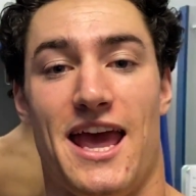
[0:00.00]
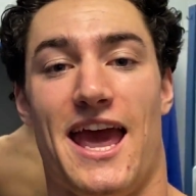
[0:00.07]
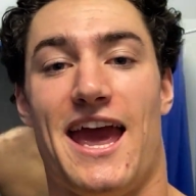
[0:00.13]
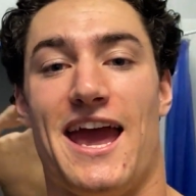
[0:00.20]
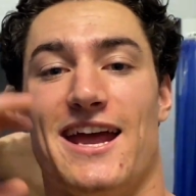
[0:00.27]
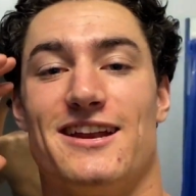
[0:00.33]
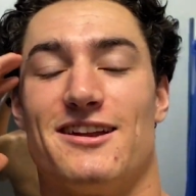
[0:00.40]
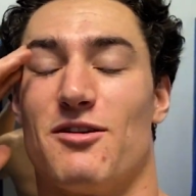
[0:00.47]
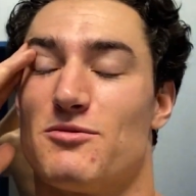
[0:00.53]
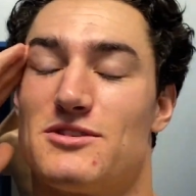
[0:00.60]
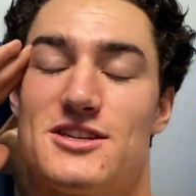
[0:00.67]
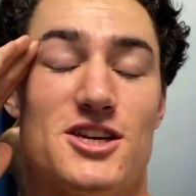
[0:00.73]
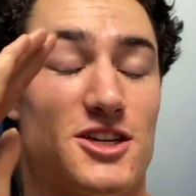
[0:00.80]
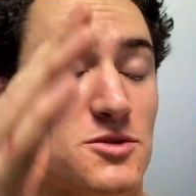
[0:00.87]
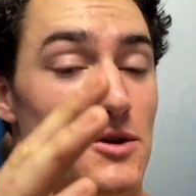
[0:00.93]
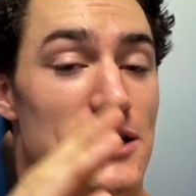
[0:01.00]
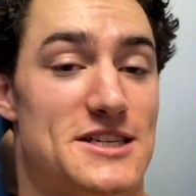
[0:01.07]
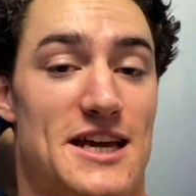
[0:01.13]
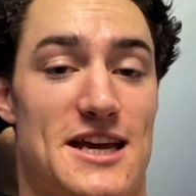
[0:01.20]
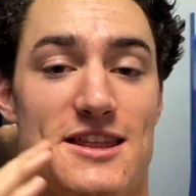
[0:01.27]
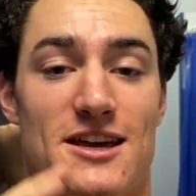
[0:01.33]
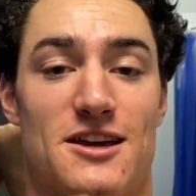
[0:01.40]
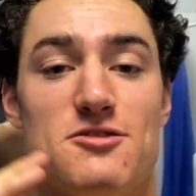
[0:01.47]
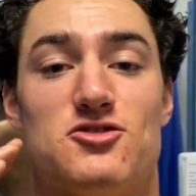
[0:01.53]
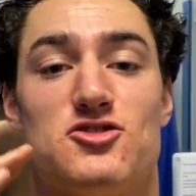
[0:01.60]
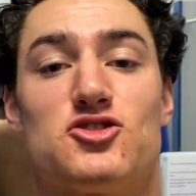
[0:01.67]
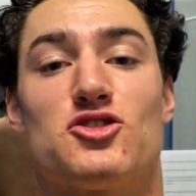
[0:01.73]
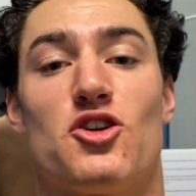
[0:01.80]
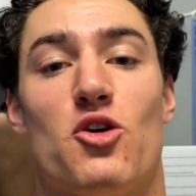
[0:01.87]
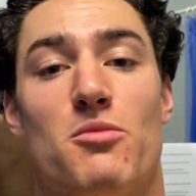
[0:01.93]
And just want to say thank you
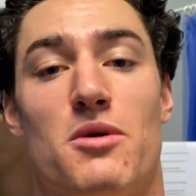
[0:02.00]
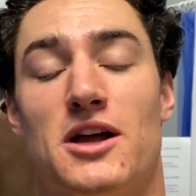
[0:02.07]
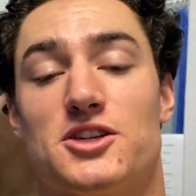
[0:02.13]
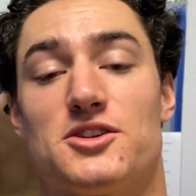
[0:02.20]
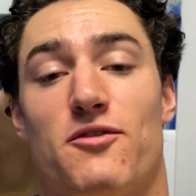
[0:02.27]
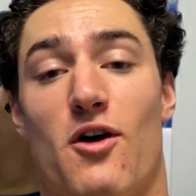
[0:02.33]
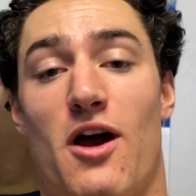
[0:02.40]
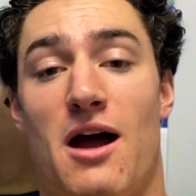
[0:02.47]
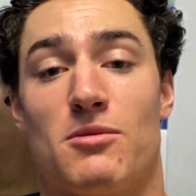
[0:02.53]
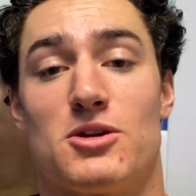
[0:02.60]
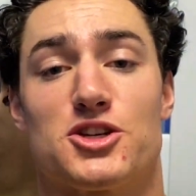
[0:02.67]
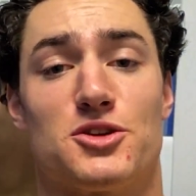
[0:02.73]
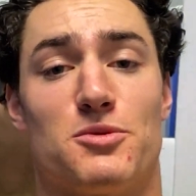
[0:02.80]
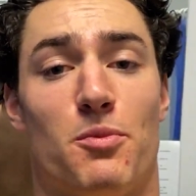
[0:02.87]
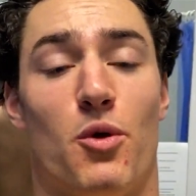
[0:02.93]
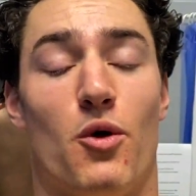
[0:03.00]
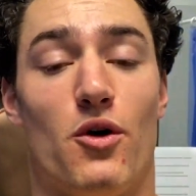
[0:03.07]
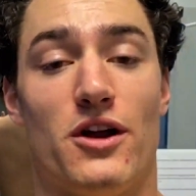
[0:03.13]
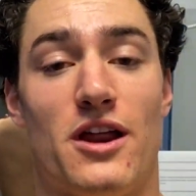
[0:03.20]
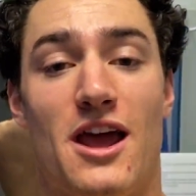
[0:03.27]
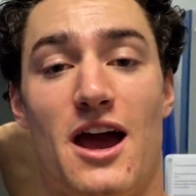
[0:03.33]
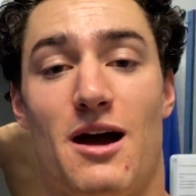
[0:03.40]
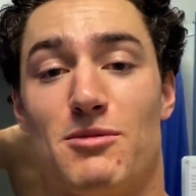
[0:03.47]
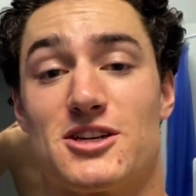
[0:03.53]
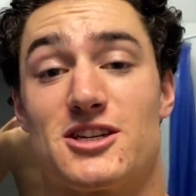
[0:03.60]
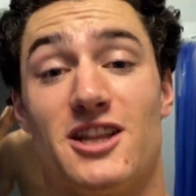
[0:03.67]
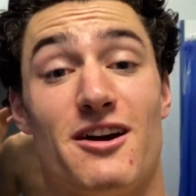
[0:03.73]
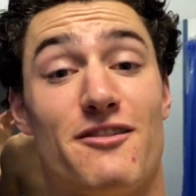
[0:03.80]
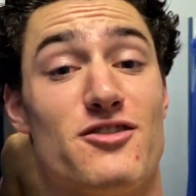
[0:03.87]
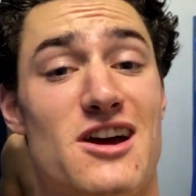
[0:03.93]
so much for how much support, how much
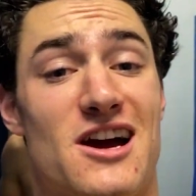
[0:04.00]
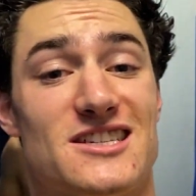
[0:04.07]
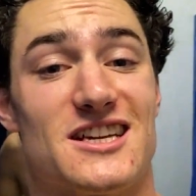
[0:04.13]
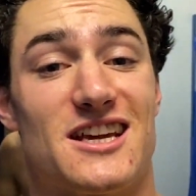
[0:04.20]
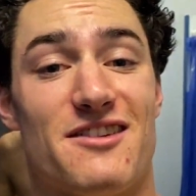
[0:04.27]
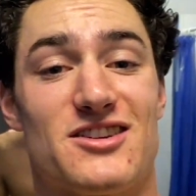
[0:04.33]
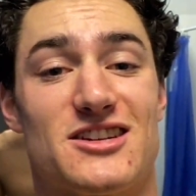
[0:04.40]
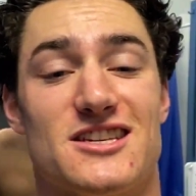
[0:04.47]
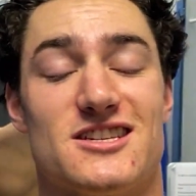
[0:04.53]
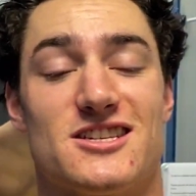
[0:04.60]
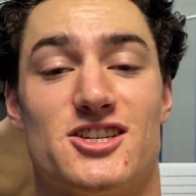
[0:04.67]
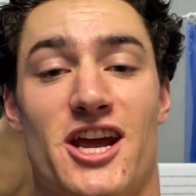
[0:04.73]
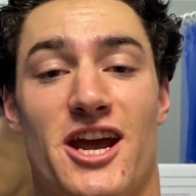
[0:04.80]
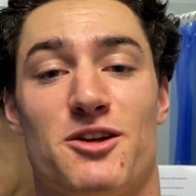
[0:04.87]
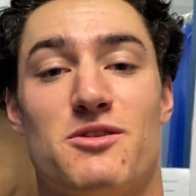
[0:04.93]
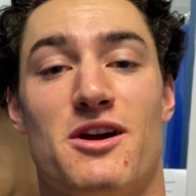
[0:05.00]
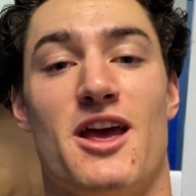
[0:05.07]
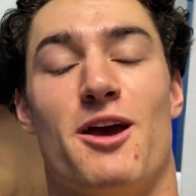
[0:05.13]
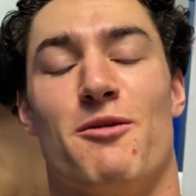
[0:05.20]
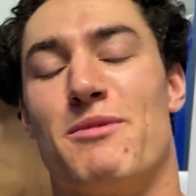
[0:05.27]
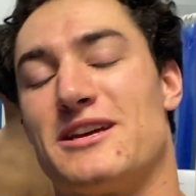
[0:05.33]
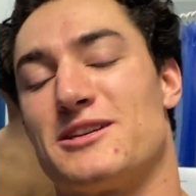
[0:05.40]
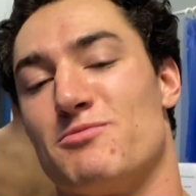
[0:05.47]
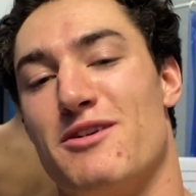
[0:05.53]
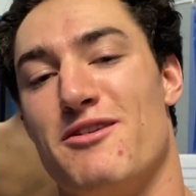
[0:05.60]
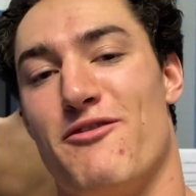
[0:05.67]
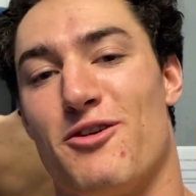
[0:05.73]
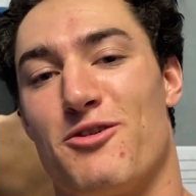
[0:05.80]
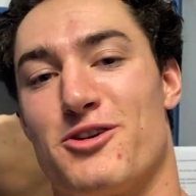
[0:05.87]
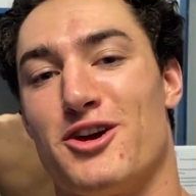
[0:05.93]
love you guys are giving to this channel. It makes me
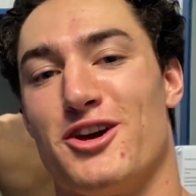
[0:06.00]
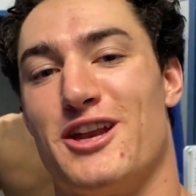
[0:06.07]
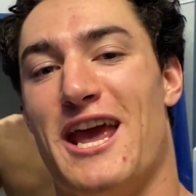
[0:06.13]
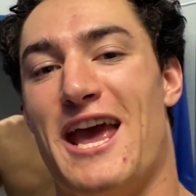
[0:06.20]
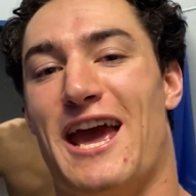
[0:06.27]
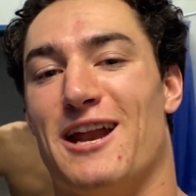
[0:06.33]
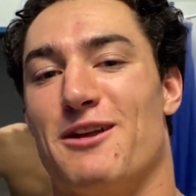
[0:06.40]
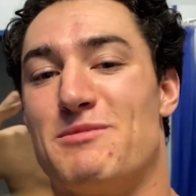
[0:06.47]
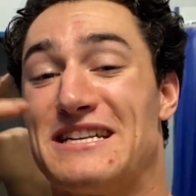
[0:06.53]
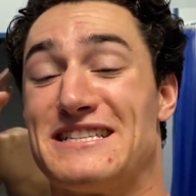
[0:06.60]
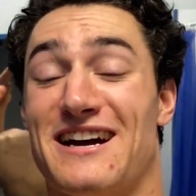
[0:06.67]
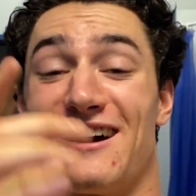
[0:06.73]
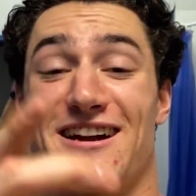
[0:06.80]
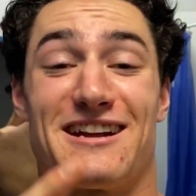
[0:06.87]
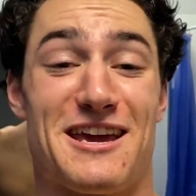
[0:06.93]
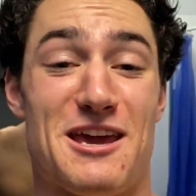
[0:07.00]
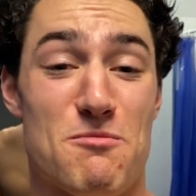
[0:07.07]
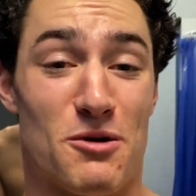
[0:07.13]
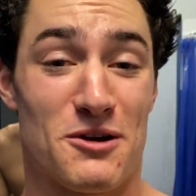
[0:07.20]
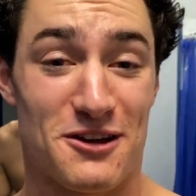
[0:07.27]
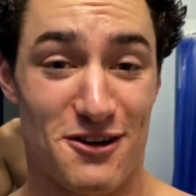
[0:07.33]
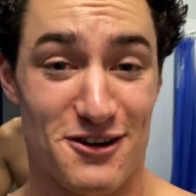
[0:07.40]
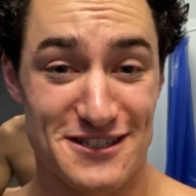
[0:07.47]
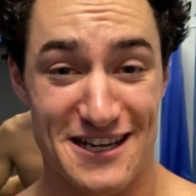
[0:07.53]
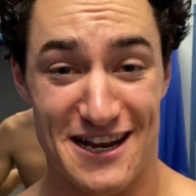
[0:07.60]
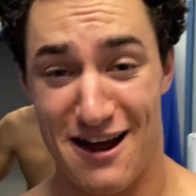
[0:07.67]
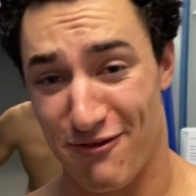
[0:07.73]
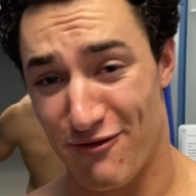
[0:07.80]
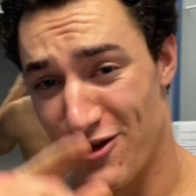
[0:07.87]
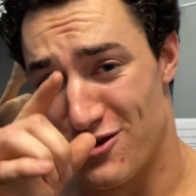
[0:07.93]
feel good, and it means I'm going to keep putting content
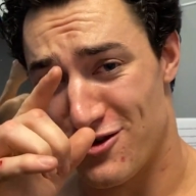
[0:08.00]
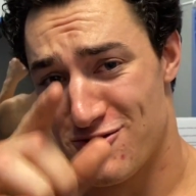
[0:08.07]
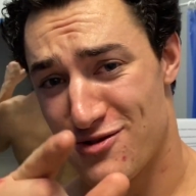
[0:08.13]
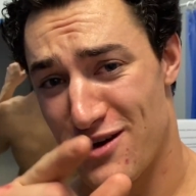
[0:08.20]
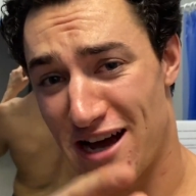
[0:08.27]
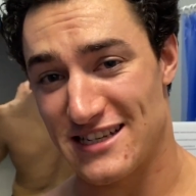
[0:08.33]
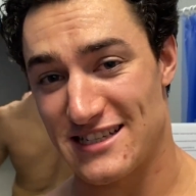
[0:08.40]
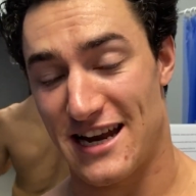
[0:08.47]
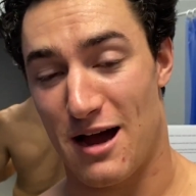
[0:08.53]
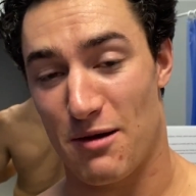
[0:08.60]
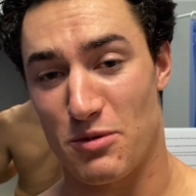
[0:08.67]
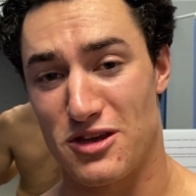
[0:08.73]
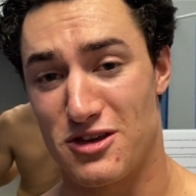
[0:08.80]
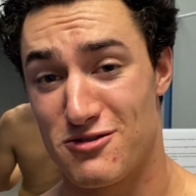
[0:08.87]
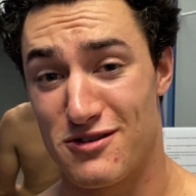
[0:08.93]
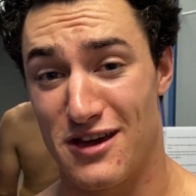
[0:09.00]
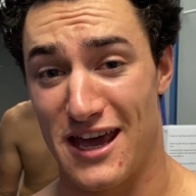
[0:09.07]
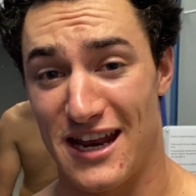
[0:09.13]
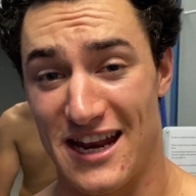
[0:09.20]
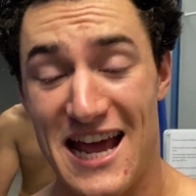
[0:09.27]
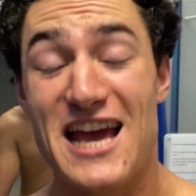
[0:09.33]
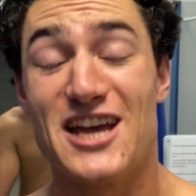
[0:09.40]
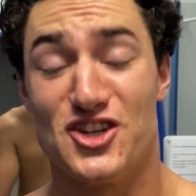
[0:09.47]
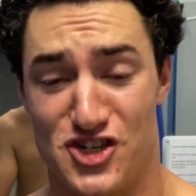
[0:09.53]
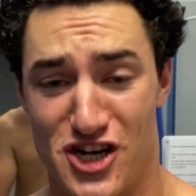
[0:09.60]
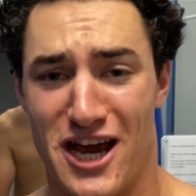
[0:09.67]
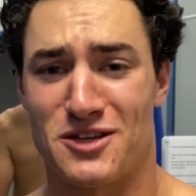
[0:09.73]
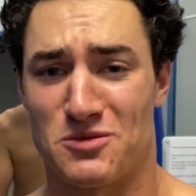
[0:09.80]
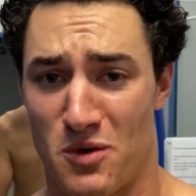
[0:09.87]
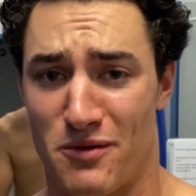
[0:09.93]
out for you guys and helping you get
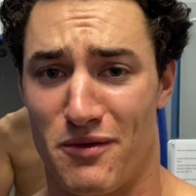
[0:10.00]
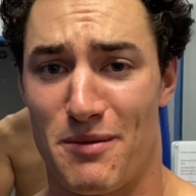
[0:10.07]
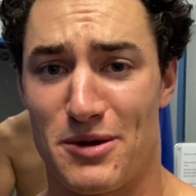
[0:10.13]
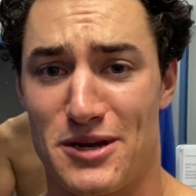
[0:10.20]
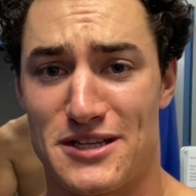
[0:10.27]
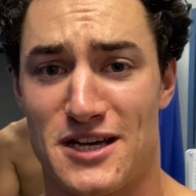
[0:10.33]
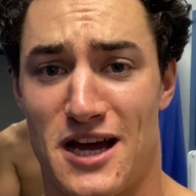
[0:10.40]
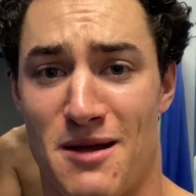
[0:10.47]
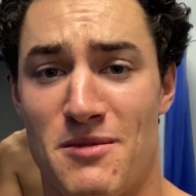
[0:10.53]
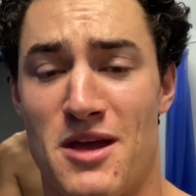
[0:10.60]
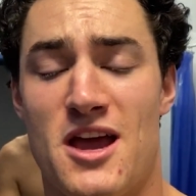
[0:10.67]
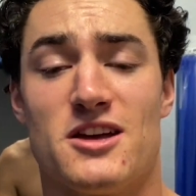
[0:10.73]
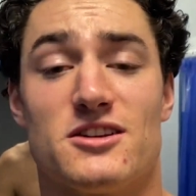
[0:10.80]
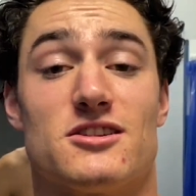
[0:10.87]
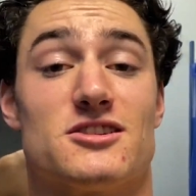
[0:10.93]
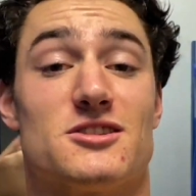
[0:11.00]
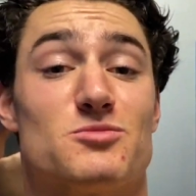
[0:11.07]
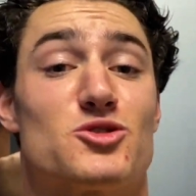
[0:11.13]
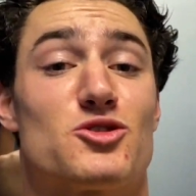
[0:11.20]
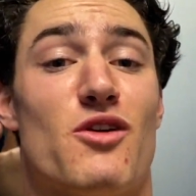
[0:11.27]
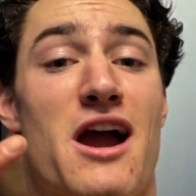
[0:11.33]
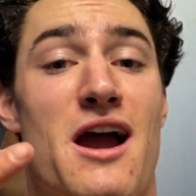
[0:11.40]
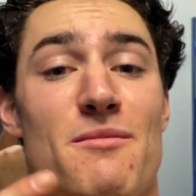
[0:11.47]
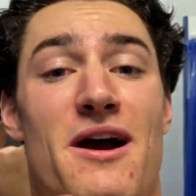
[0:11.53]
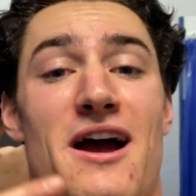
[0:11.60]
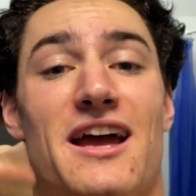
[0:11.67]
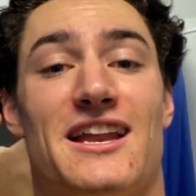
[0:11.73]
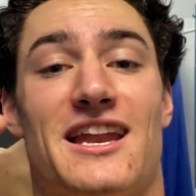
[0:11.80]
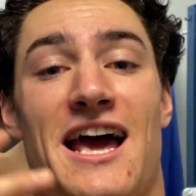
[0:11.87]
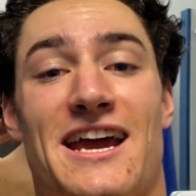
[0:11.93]
jacked one at a time. So subscribe,
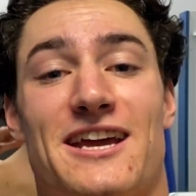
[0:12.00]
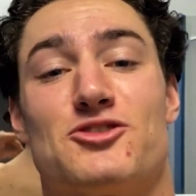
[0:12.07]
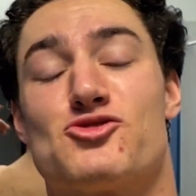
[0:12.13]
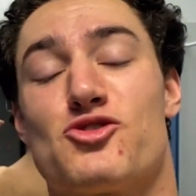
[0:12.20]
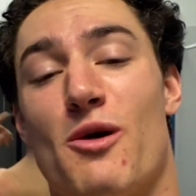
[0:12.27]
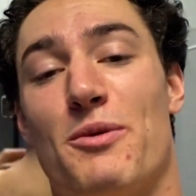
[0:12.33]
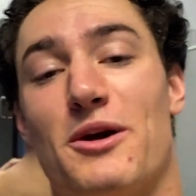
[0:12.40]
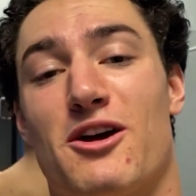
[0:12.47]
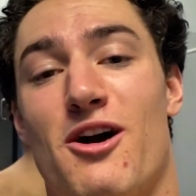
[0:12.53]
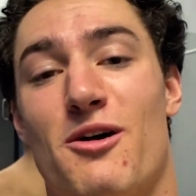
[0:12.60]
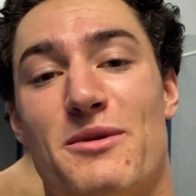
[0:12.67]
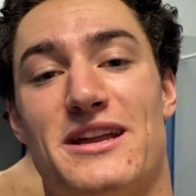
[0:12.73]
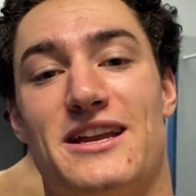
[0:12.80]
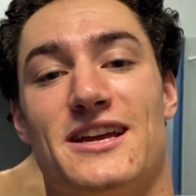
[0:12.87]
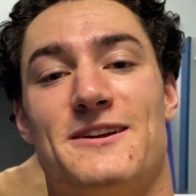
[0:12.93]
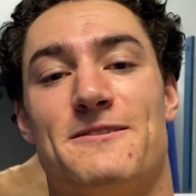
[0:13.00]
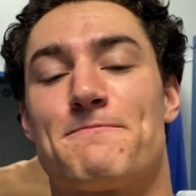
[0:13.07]
like, drop a comment.